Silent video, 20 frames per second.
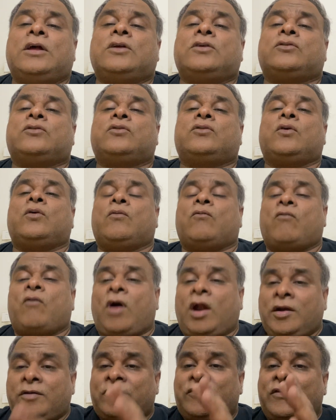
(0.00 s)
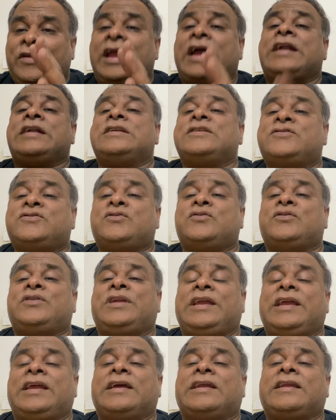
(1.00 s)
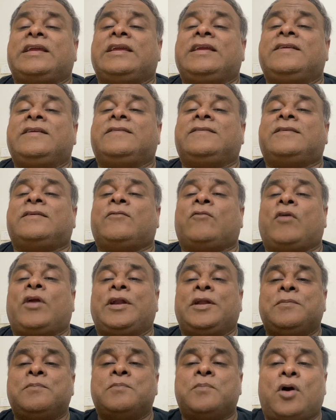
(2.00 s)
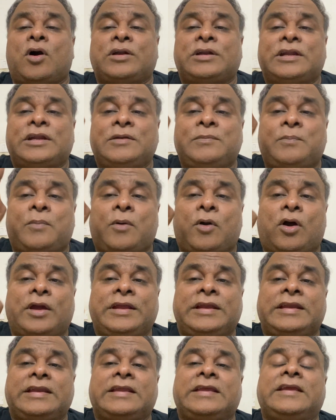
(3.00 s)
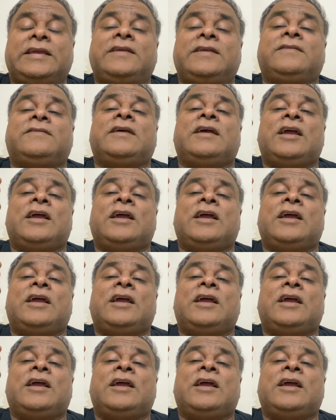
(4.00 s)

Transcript: So what we understood here is, one important point is,